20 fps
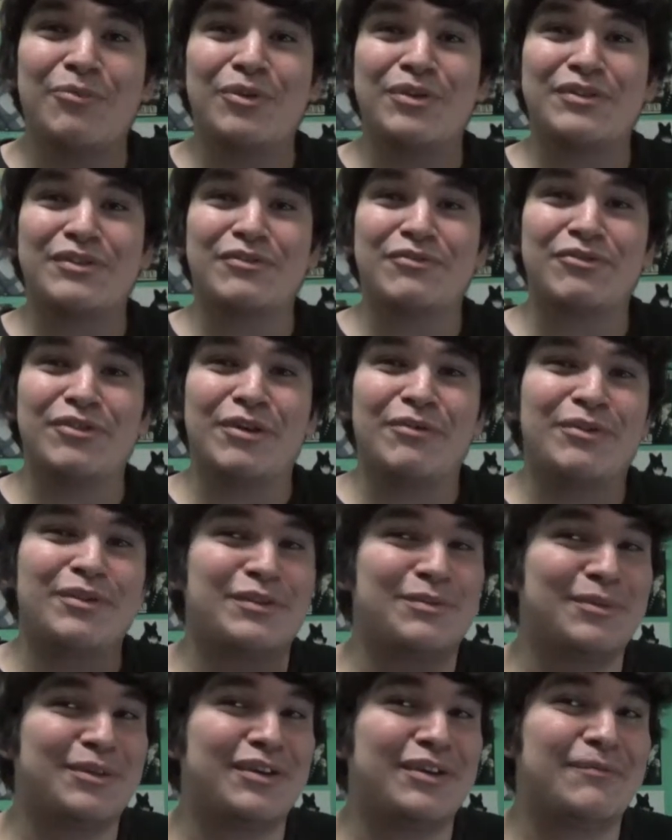Was it from
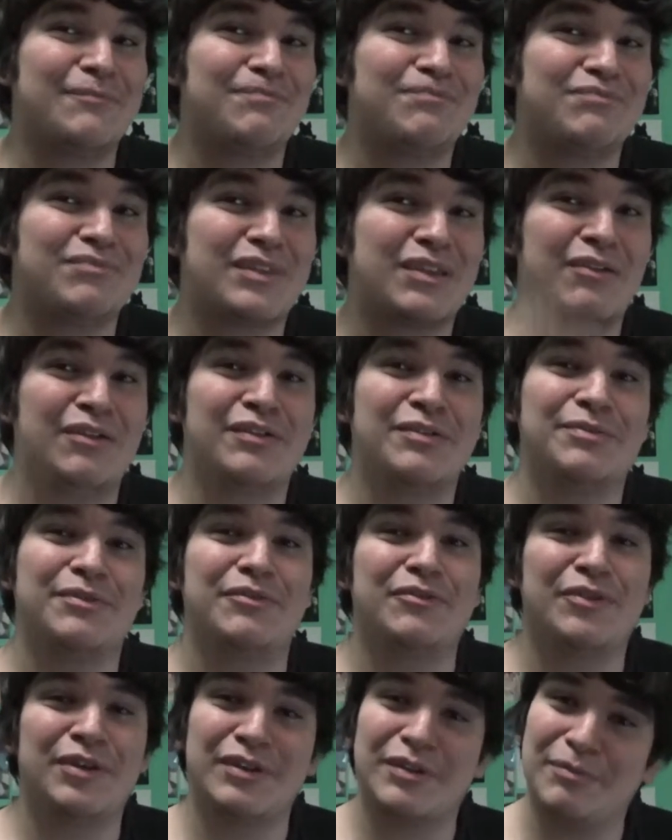was it because, was it,
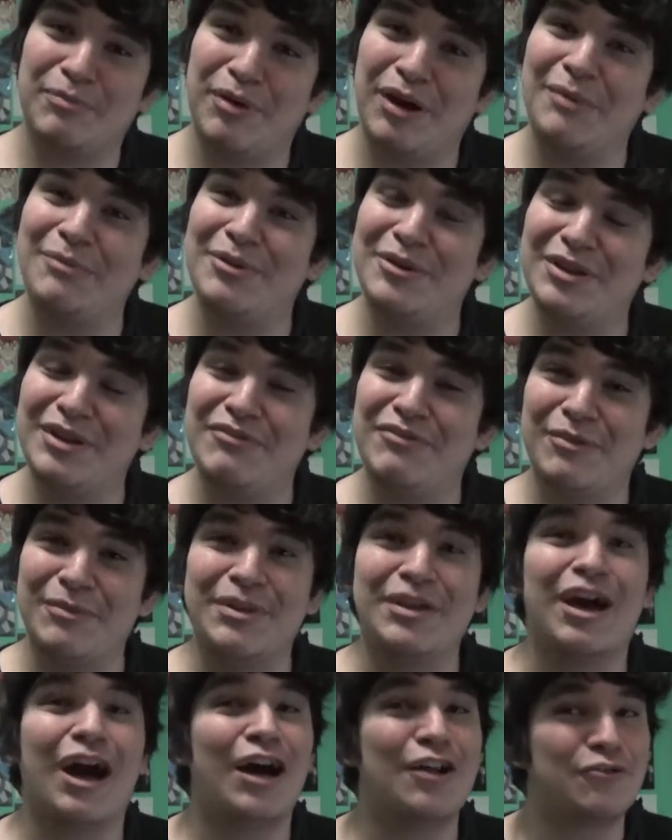was it primarily from
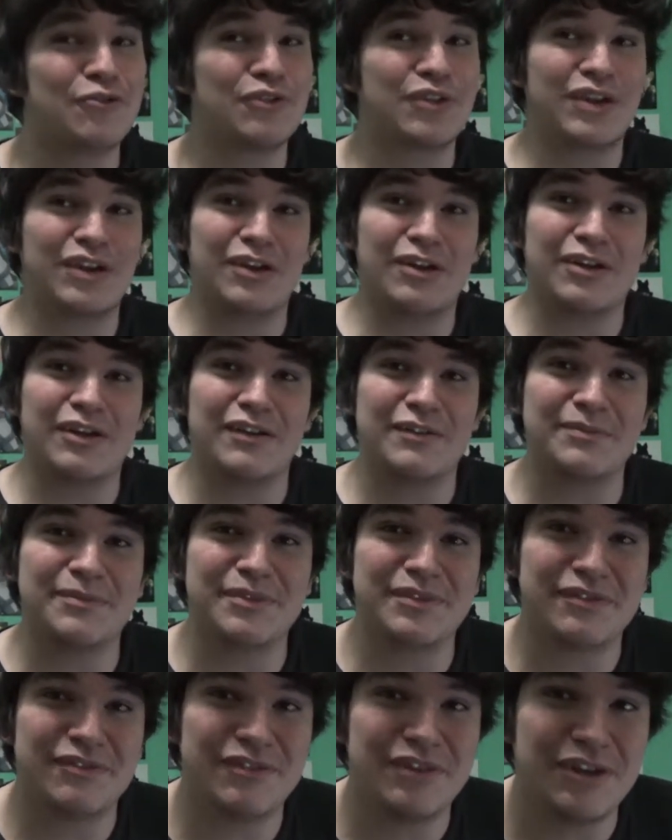the Undertale custom
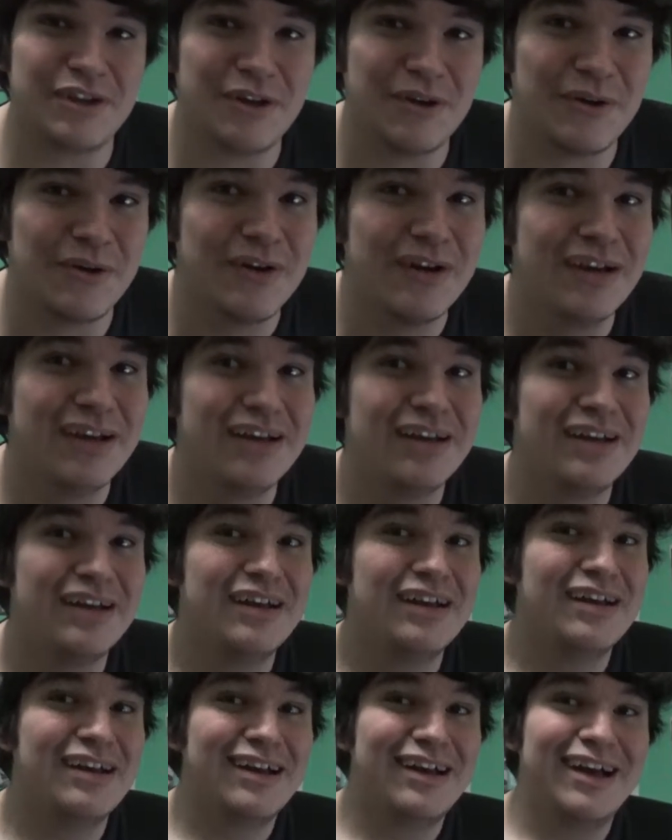music video?
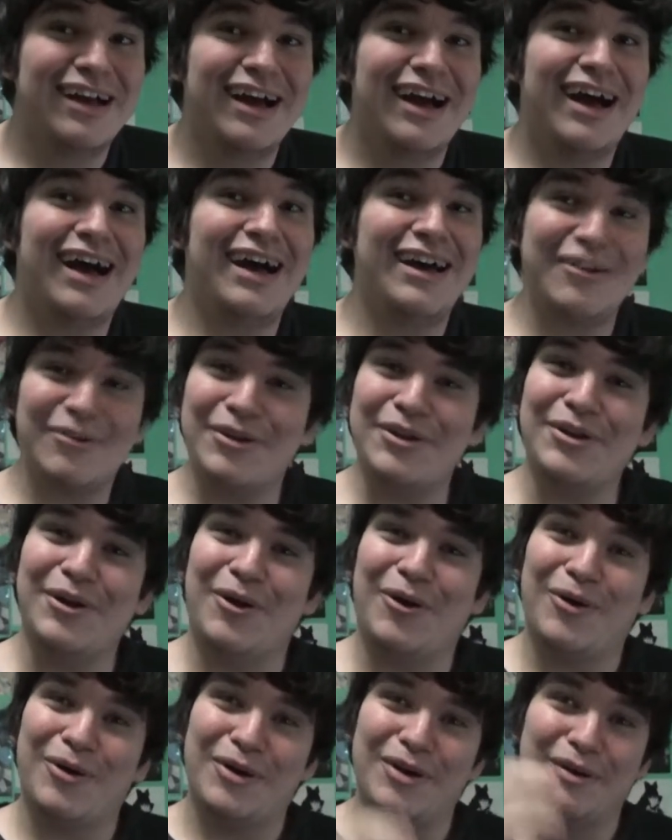I don't
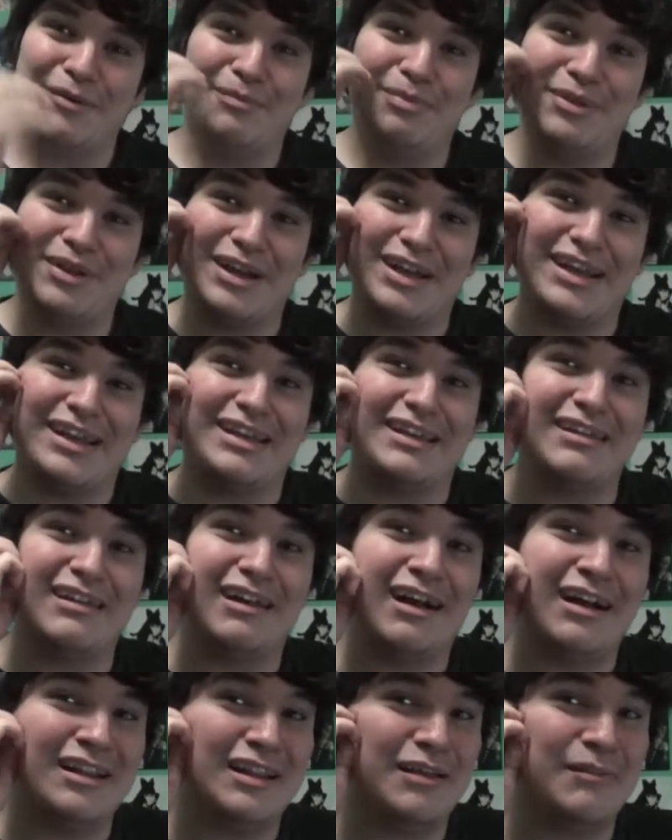know, but
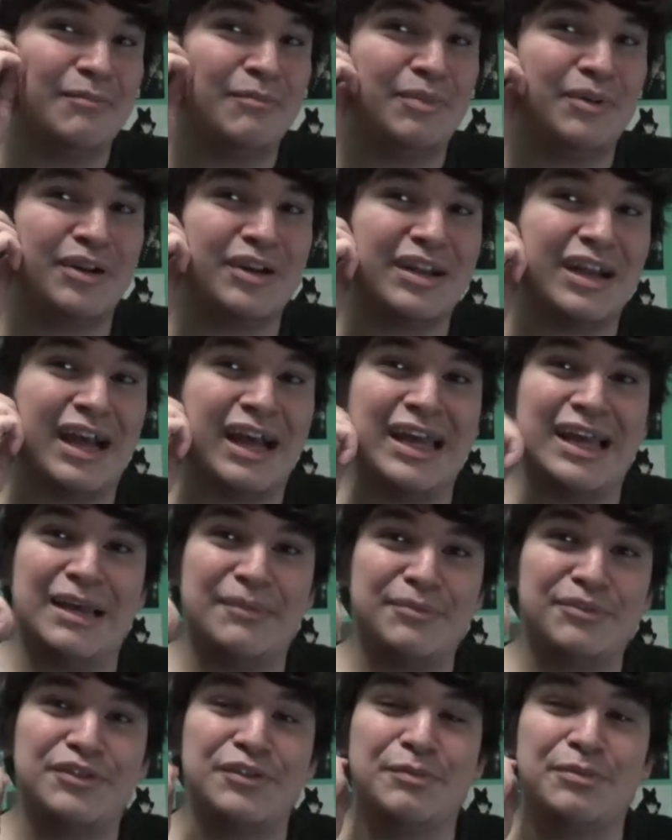I'll, but I
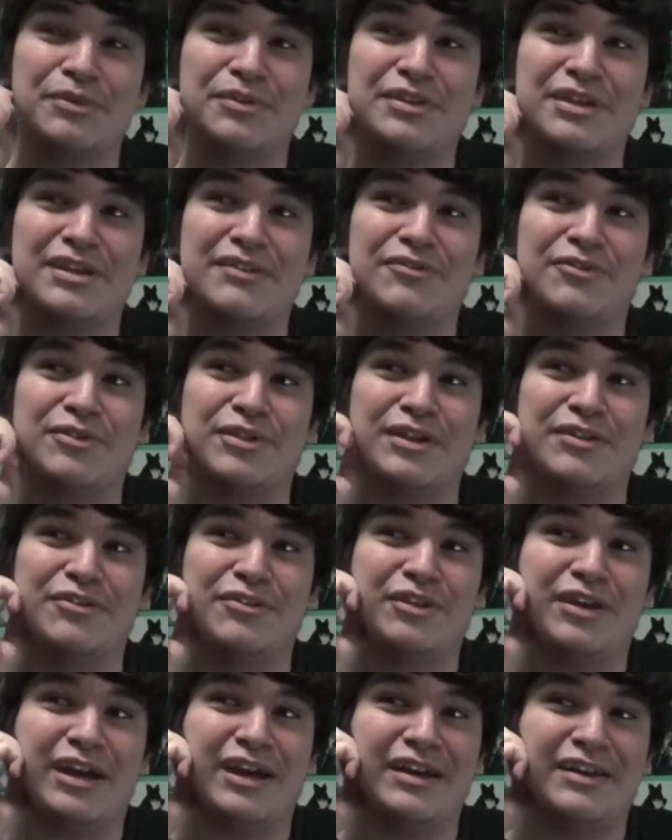am super thankful that you
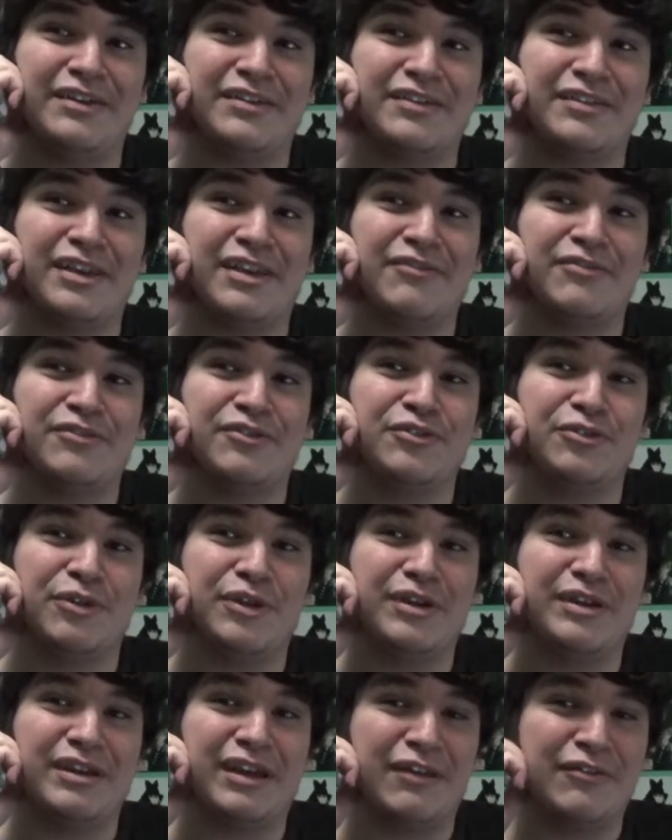guys have
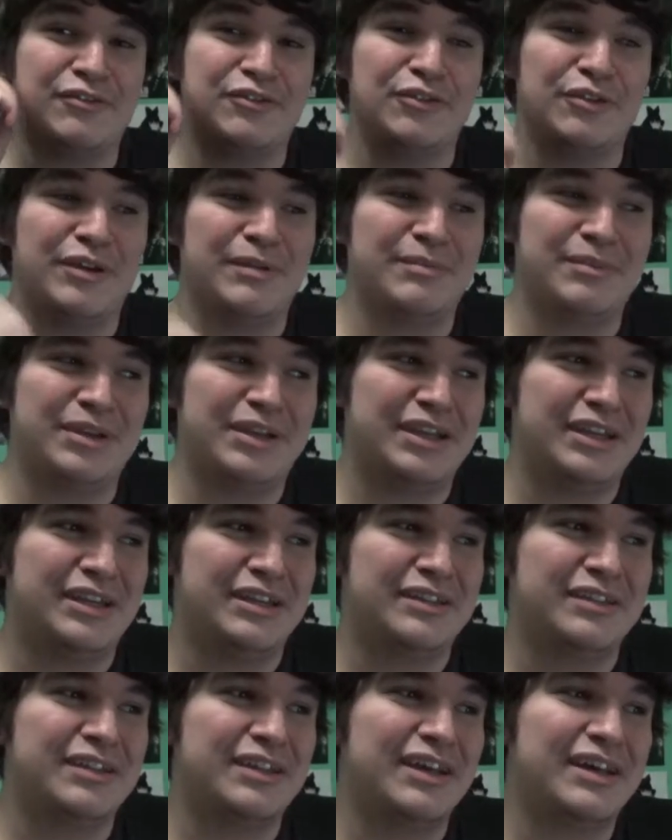joined have joined me in.